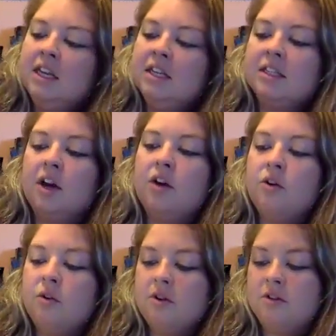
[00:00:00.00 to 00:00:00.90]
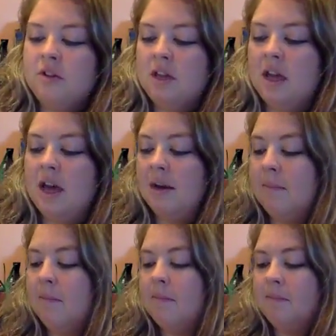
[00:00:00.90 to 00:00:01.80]
So
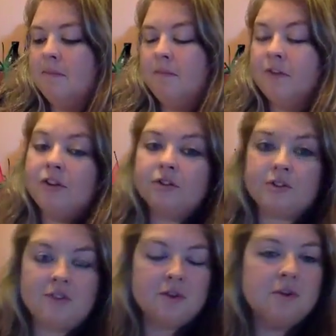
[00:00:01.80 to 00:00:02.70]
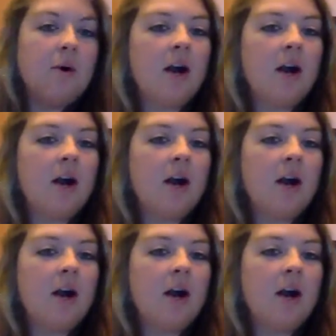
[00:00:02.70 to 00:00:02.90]
for those of you who